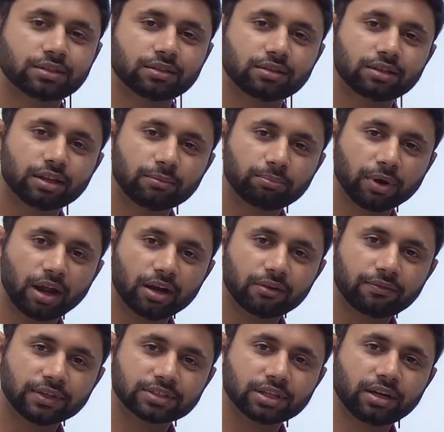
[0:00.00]
the plant
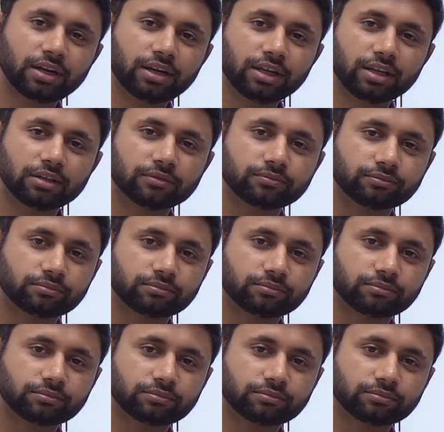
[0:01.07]
facility